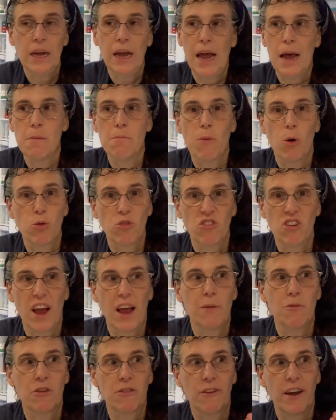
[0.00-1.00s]
And most
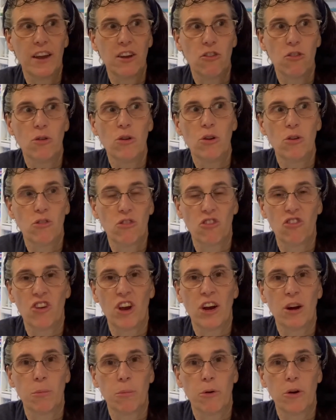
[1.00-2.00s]
times if I do use a
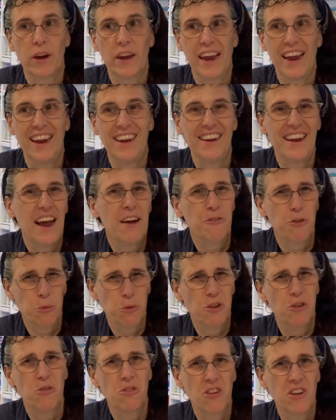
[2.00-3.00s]
checkerboard cane, you have to
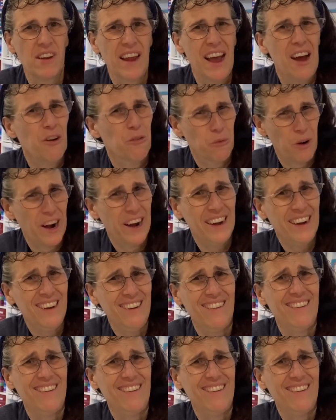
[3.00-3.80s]
reduce it down, right?